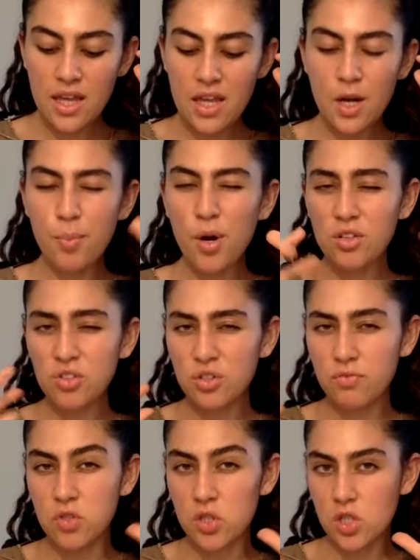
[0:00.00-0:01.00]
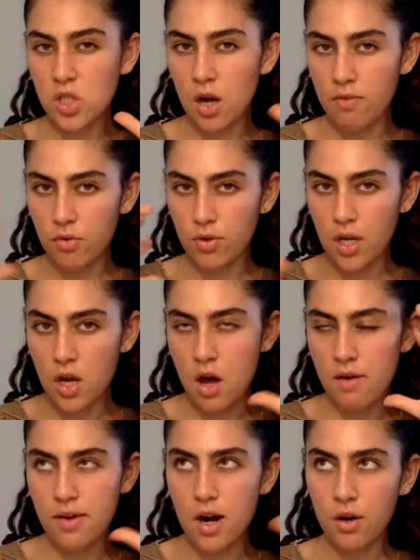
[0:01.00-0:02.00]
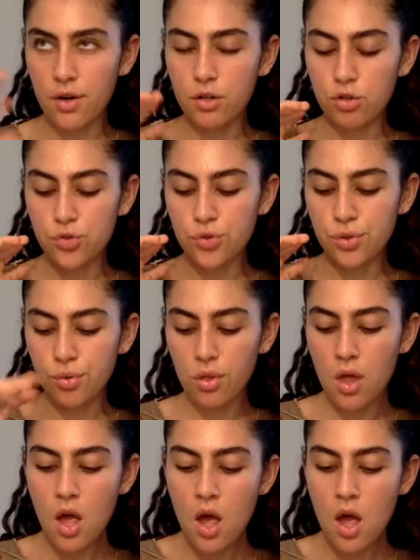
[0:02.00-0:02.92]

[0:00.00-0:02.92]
In a process of discovery of our inner truth.